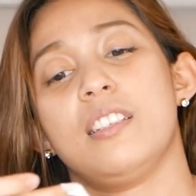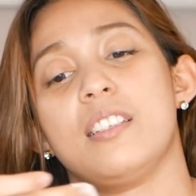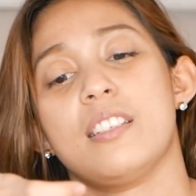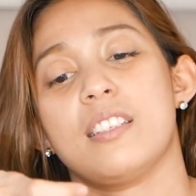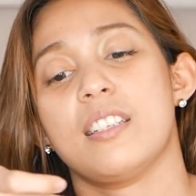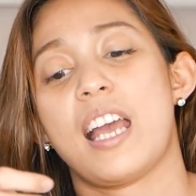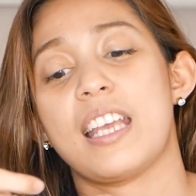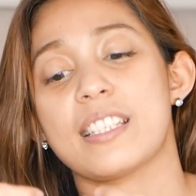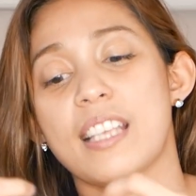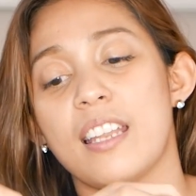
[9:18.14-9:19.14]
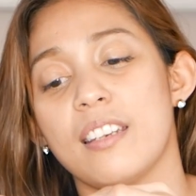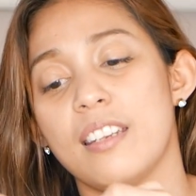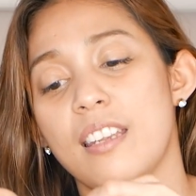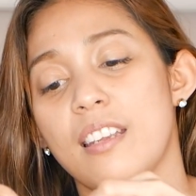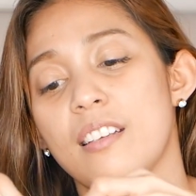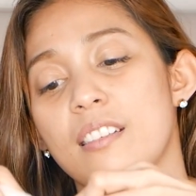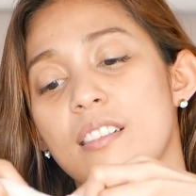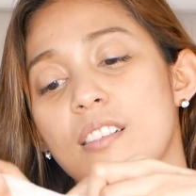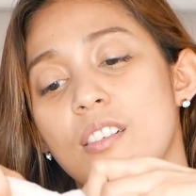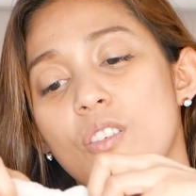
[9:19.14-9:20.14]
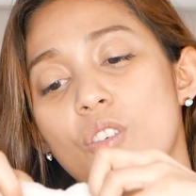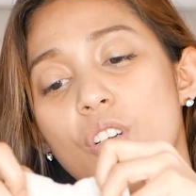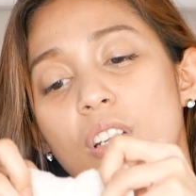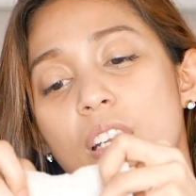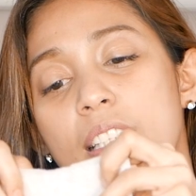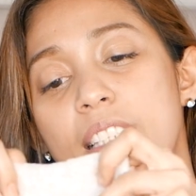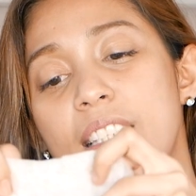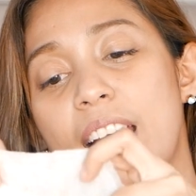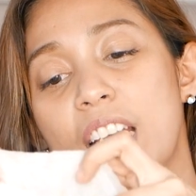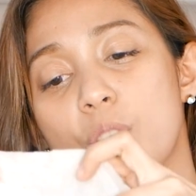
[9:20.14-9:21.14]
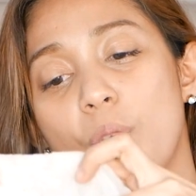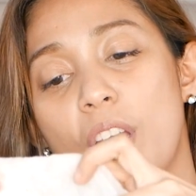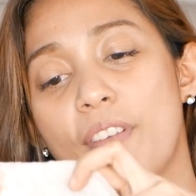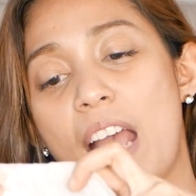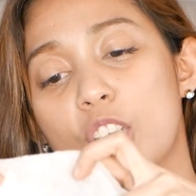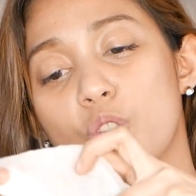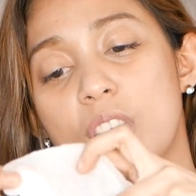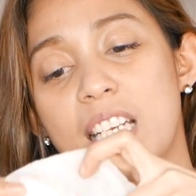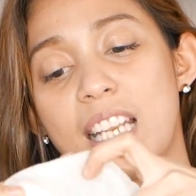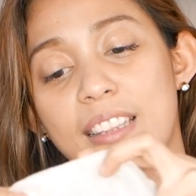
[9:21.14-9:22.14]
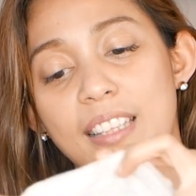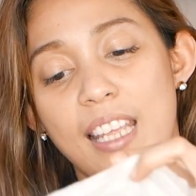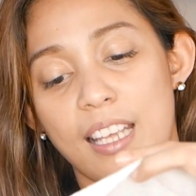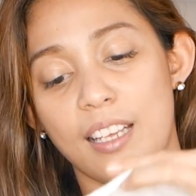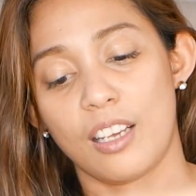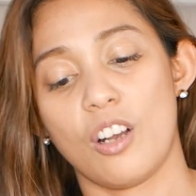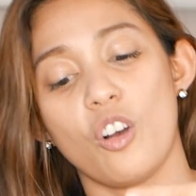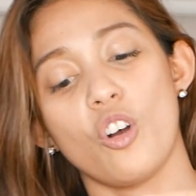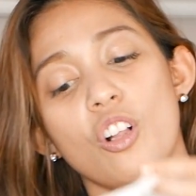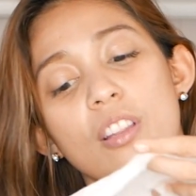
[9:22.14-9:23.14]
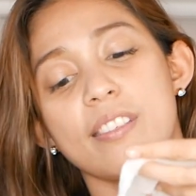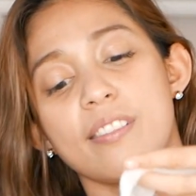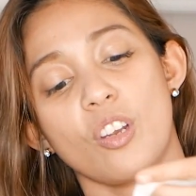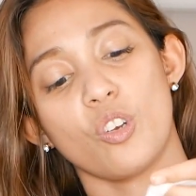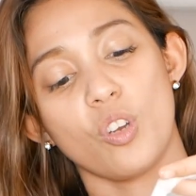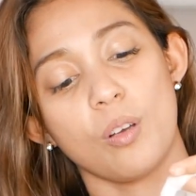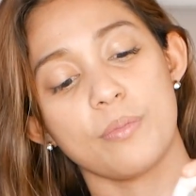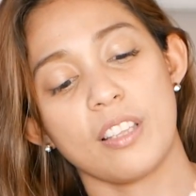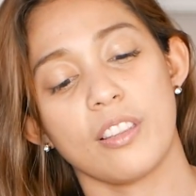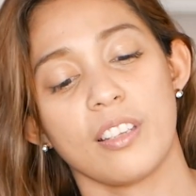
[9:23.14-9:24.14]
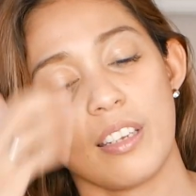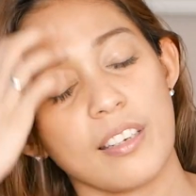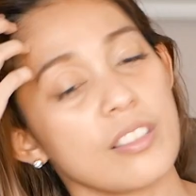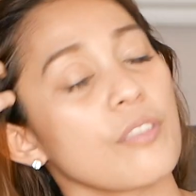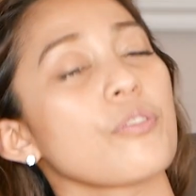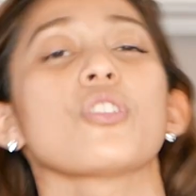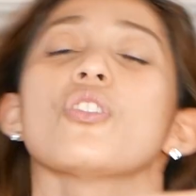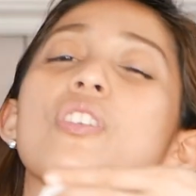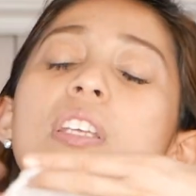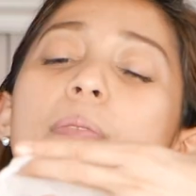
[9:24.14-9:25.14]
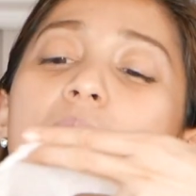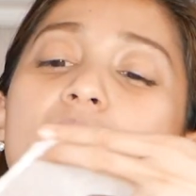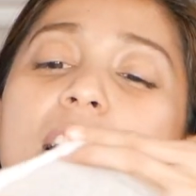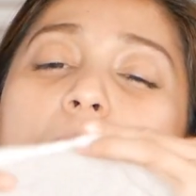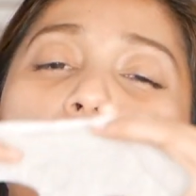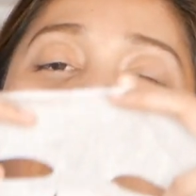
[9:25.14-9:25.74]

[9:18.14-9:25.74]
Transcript: this is a nice ending, or it's a nice way of actually letting all the serums and the goodness of your cream seep